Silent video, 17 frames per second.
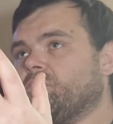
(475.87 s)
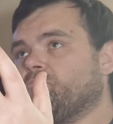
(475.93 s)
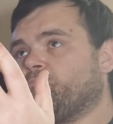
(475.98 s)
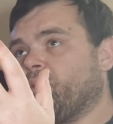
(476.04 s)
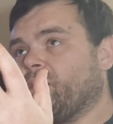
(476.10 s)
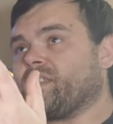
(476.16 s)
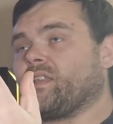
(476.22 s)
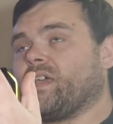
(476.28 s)

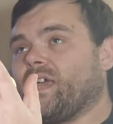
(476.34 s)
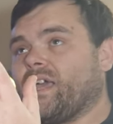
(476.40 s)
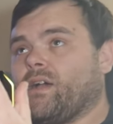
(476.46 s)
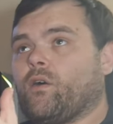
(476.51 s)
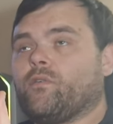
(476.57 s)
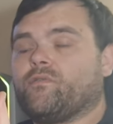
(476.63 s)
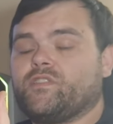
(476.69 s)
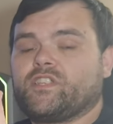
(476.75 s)
But
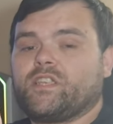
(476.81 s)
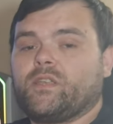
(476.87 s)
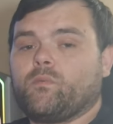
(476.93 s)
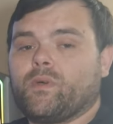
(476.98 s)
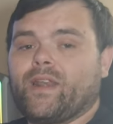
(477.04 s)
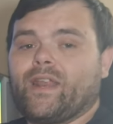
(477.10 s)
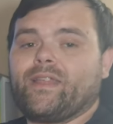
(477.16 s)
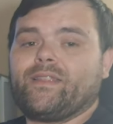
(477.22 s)
obviously
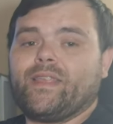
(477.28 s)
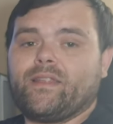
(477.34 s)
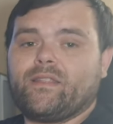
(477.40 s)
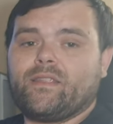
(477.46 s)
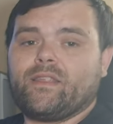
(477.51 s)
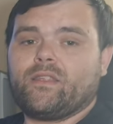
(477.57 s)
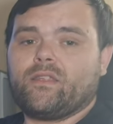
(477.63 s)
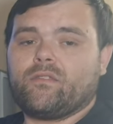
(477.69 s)
when I
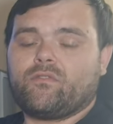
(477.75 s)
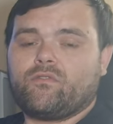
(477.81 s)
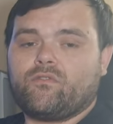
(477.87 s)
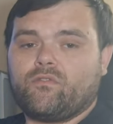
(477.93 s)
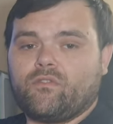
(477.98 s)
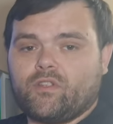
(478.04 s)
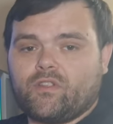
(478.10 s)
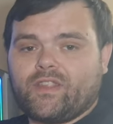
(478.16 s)
did
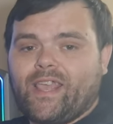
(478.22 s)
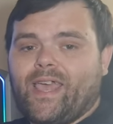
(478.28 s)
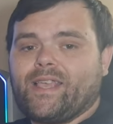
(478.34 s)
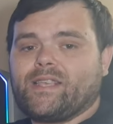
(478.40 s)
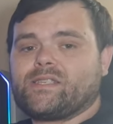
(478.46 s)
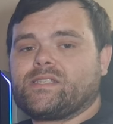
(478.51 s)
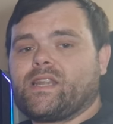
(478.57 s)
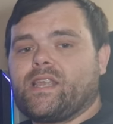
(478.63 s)
the
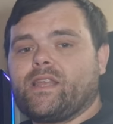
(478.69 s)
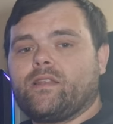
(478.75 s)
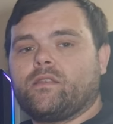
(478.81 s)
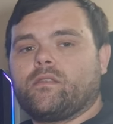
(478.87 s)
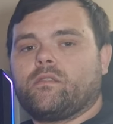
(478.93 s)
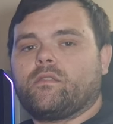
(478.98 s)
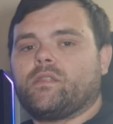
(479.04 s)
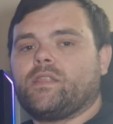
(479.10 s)

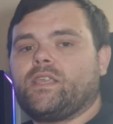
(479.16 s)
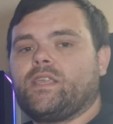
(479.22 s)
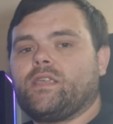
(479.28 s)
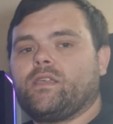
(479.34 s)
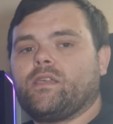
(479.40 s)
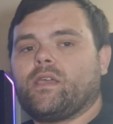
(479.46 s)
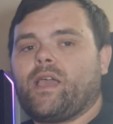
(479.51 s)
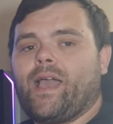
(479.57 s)
testing,
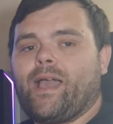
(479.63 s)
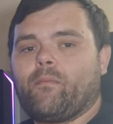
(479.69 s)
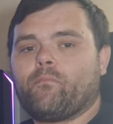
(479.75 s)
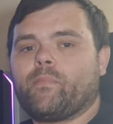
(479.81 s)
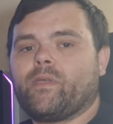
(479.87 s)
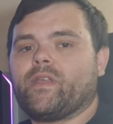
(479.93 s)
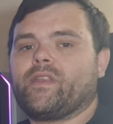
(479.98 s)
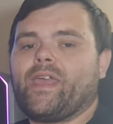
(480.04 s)
the
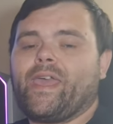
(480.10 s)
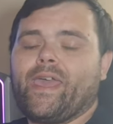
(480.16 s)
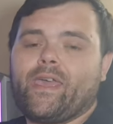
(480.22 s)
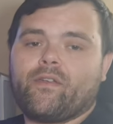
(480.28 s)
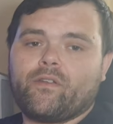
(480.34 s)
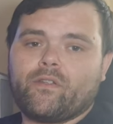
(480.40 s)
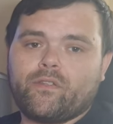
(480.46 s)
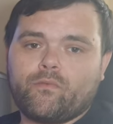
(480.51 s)
ambient
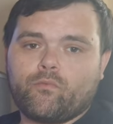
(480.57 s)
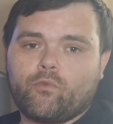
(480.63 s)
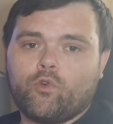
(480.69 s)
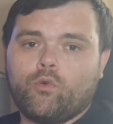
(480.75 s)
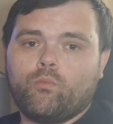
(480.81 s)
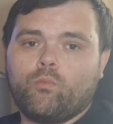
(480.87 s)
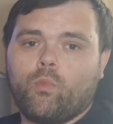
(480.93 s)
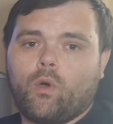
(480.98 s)
air in the
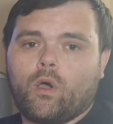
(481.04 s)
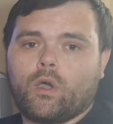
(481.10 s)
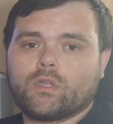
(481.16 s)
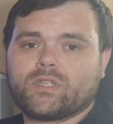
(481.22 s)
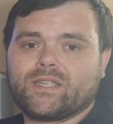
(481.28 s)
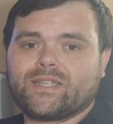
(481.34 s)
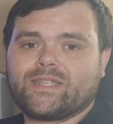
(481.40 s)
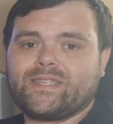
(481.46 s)
room
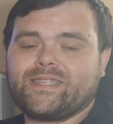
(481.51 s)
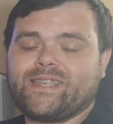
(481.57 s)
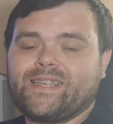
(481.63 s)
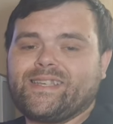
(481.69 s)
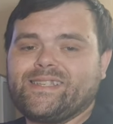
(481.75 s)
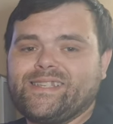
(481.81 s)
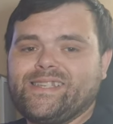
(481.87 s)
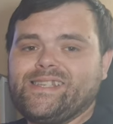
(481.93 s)
was at
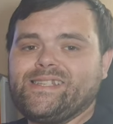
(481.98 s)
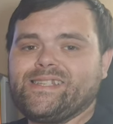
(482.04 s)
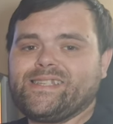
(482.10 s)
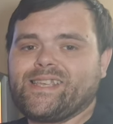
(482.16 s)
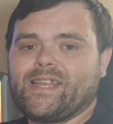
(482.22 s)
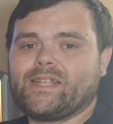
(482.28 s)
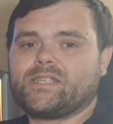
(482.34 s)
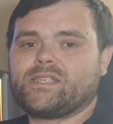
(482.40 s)
16
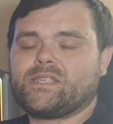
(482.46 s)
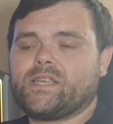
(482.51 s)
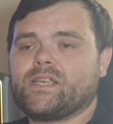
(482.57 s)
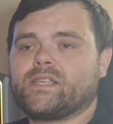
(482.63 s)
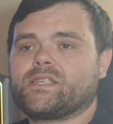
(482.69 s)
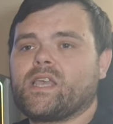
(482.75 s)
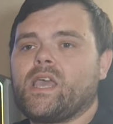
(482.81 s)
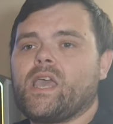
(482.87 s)

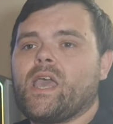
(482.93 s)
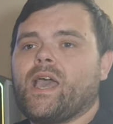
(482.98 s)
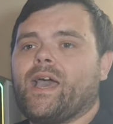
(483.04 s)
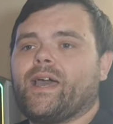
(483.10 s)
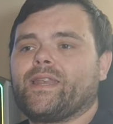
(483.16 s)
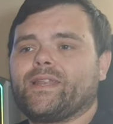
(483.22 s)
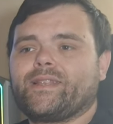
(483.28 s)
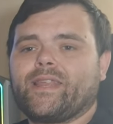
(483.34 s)
Celsius
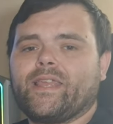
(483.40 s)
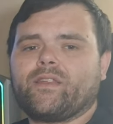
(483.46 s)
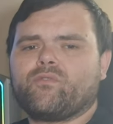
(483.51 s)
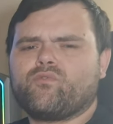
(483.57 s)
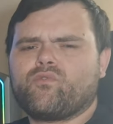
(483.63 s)
and it did